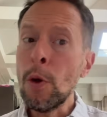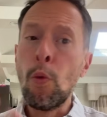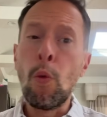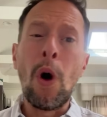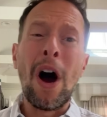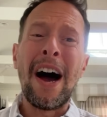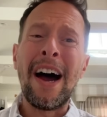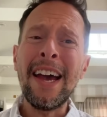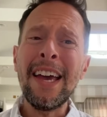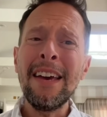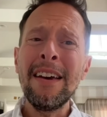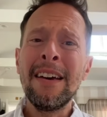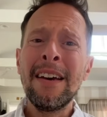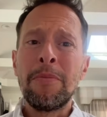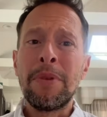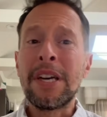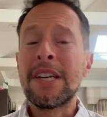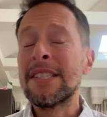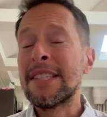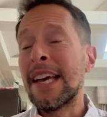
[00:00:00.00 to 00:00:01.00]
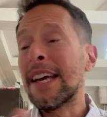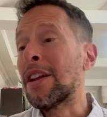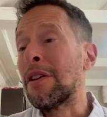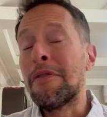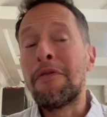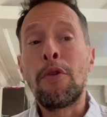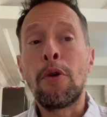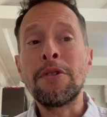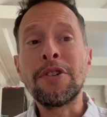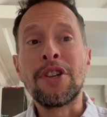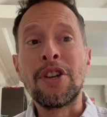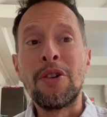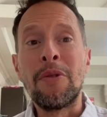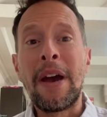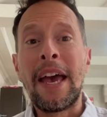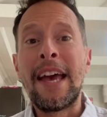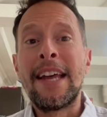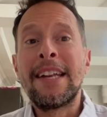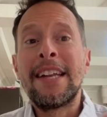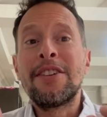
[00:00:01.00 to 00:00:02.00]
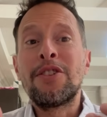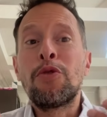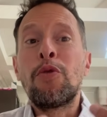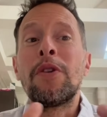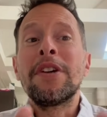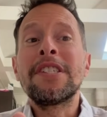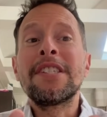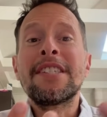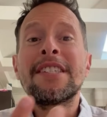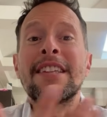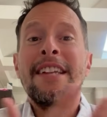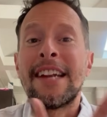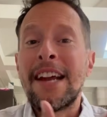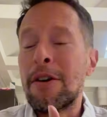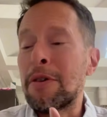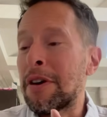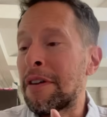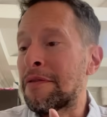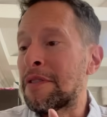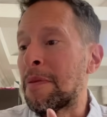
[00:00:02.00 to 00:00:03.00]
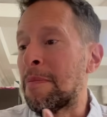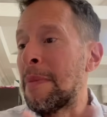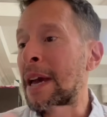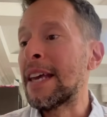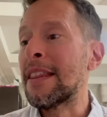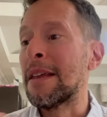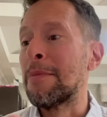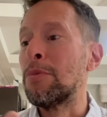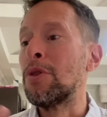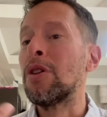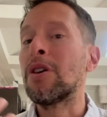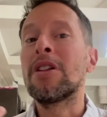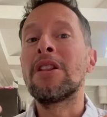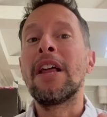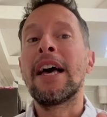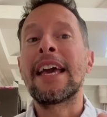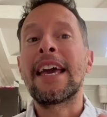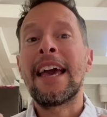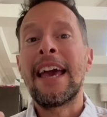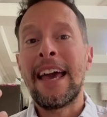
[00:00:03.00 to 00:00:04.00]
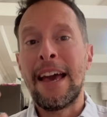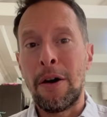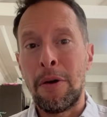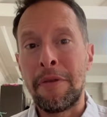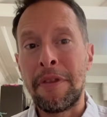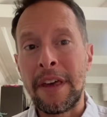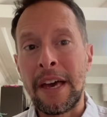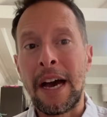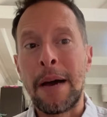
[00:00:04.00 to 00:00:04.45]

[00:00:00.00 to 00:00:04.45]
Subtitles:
Why? Because they can afford to, and it twists the narrative to make them look like healthy